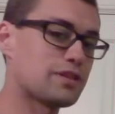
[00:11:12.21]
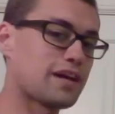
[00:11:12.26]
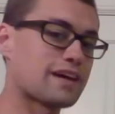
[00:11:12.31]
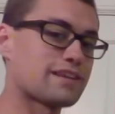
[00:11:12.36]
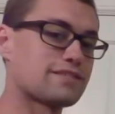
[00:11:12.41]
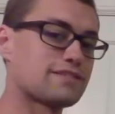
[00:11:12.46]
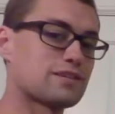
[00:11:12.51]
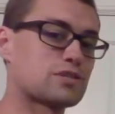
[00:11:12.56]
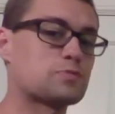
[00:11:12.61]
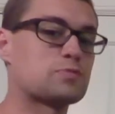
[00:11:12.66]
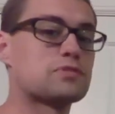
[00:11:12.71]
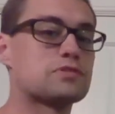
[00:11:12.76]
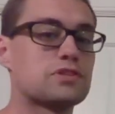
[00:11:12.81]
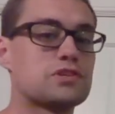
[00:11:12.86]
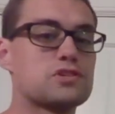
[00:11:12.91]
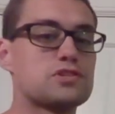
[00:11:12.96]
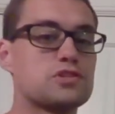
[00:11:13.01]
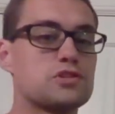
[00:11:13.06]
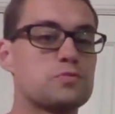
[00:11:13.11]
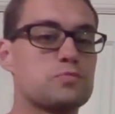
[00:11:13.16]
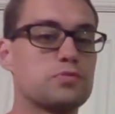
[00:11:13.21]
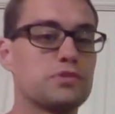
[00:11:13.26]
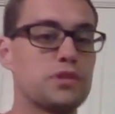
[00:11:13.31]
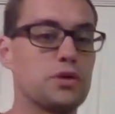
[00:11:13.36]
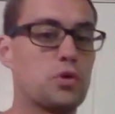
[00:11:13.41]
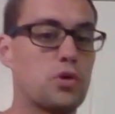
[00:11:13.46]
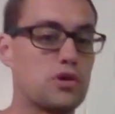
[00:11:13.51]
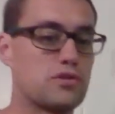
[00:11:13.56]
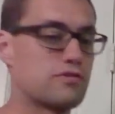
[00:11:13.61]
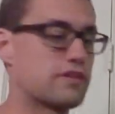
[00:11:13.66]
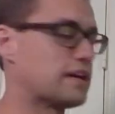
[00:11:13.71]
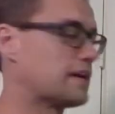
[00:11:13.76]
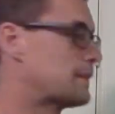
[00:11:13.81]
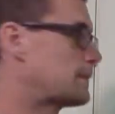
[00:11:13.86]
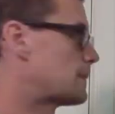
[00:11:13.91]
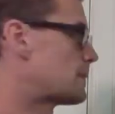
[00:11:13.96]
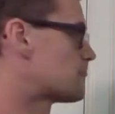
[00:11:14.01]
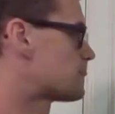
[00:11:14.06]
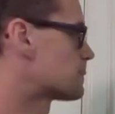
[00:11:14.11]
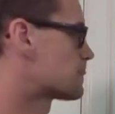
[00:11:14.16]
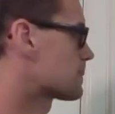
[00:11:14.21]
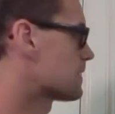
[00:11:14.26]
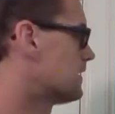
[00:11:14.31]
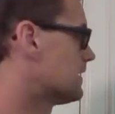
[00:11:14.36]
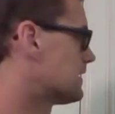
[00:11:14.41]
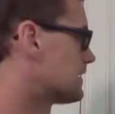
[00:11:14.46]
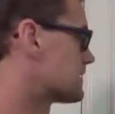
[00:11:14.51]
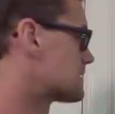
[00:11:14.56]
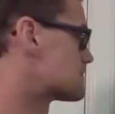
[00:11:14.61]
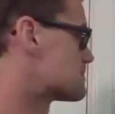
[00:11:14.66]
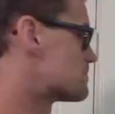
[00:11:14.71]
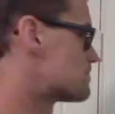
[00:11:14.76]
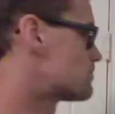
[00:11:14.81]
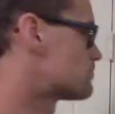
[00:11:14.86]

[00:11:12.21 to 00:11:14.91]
in this position is pretty ornery. And